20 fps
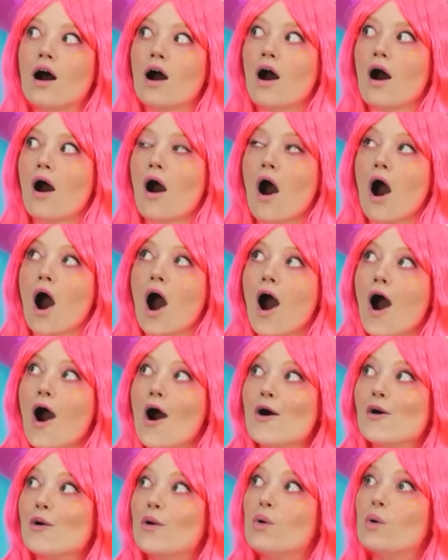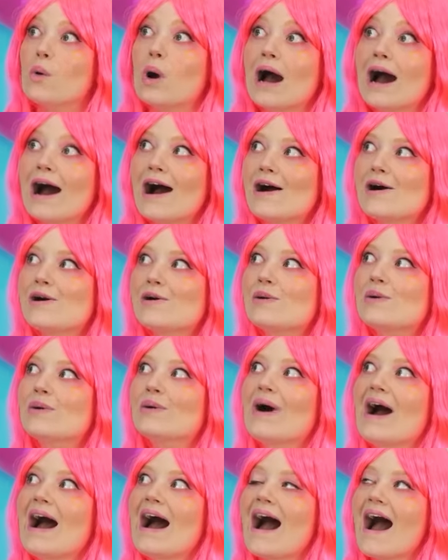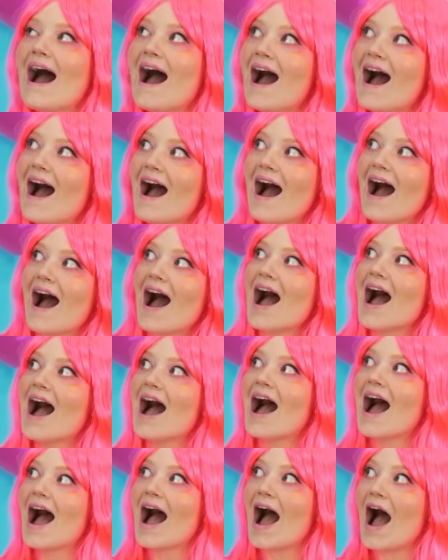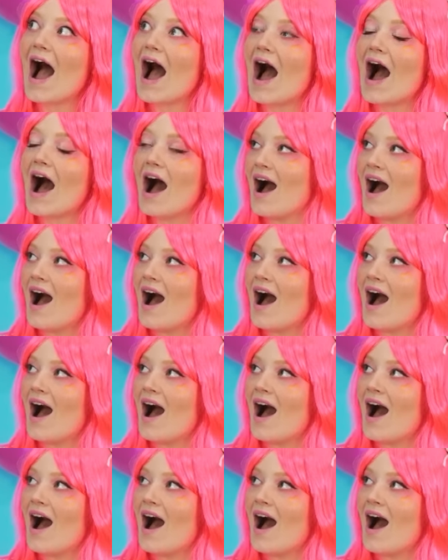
Wow, look at that! It's so magical! What